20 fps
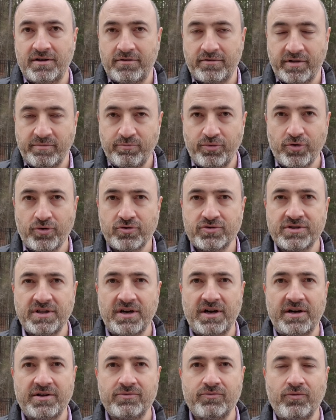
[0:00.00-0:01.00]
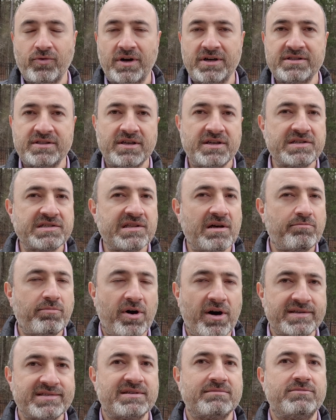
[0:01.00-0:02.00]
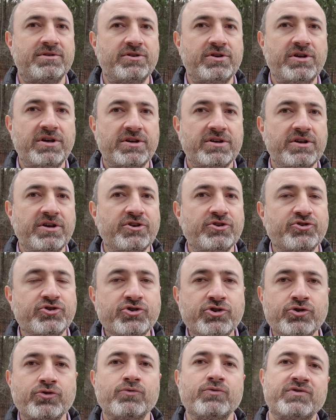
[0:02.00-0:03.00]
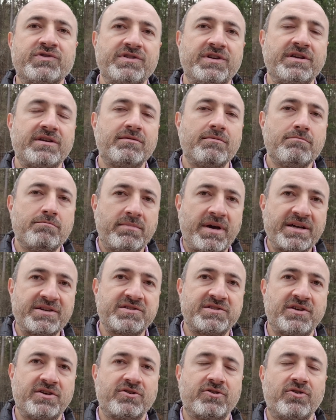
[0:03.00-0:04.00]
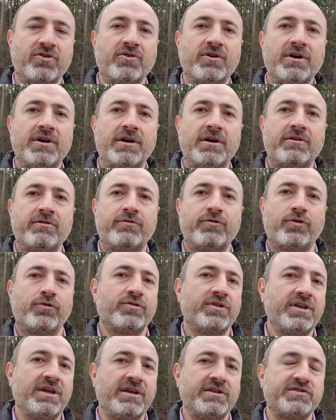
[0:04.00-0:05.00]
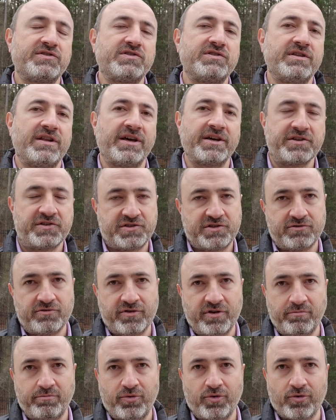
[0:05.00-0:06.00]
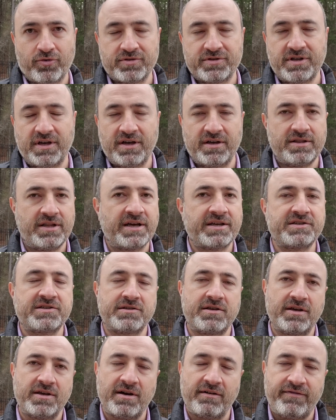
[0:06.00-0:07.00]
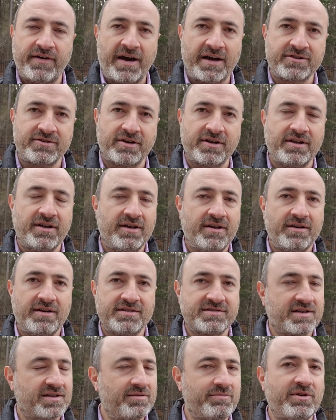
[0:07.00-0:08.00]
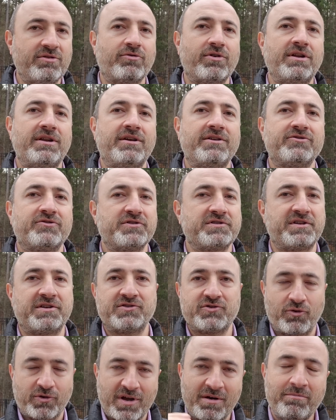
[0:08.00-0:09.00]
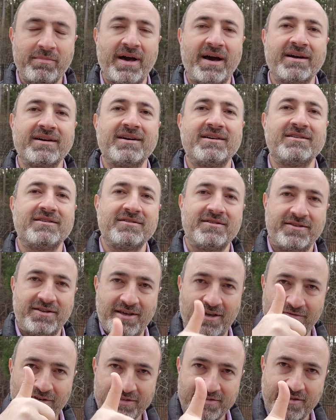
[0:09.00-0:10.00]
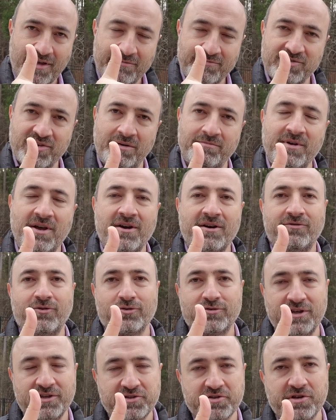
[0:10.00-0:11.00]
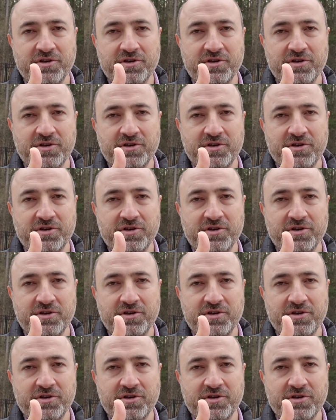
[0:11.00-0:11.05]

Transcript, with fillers: report on why Tesla possibly is choosing Mexico for its next report, next Gigafactory. It's going to be really interesting. So come back and give us thumbs up for this